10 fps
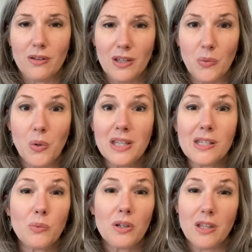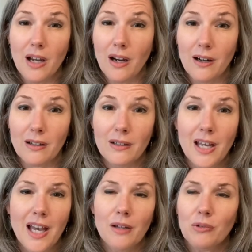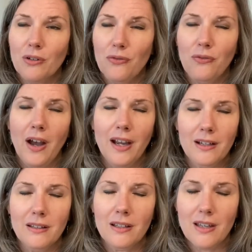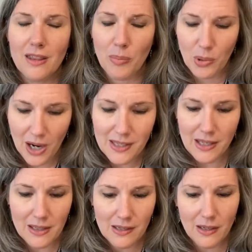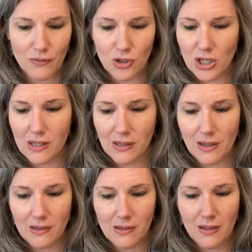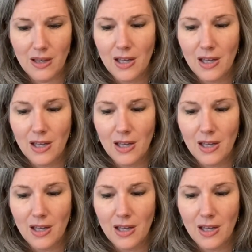that once we're there and we're finally in the presence of Jesus,